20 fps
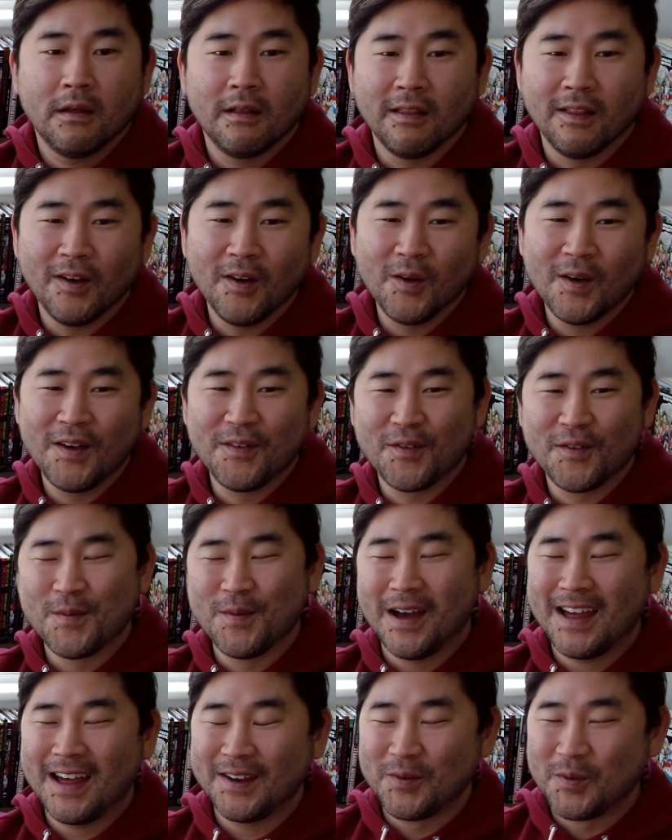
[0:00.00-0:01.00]
Hello,
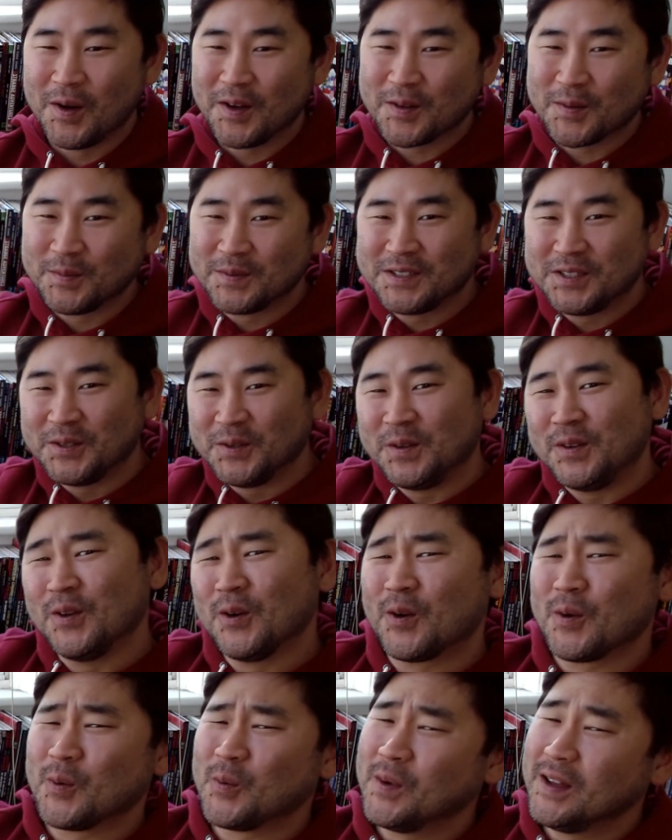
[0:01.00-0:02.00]
everybody. Welcome to
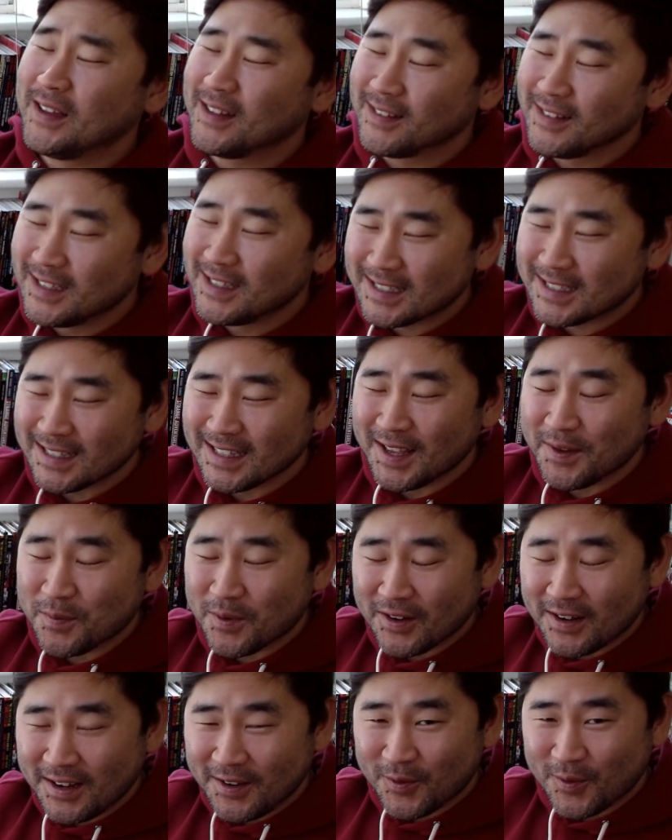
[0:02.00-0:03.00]
your weekly
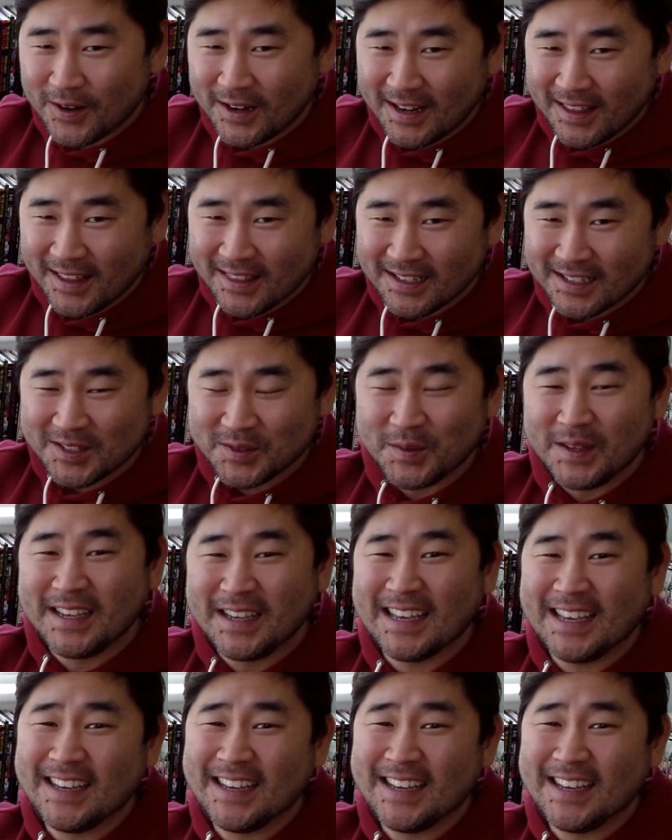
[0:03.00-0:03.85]
celebrity reading this week.